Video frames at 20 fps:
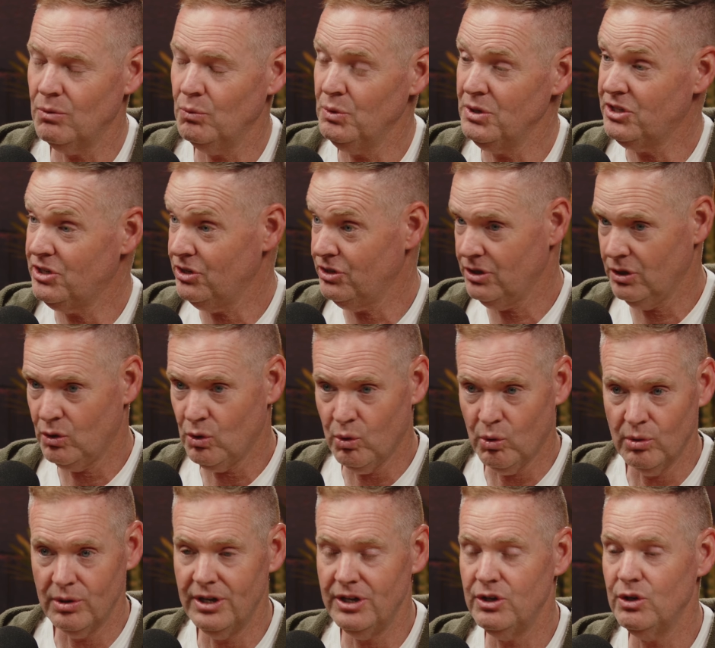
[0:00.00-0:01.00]
which is
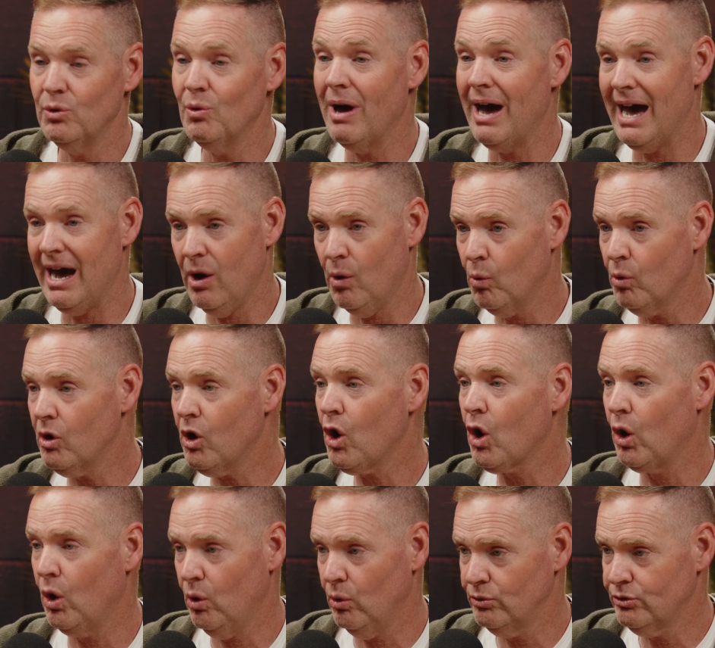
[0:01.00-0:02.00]
according to our
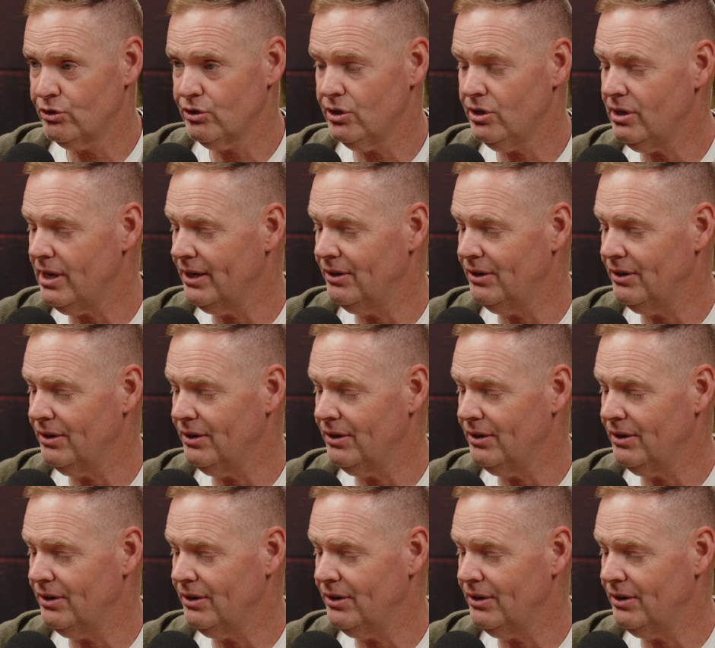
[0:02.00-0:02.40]
culture.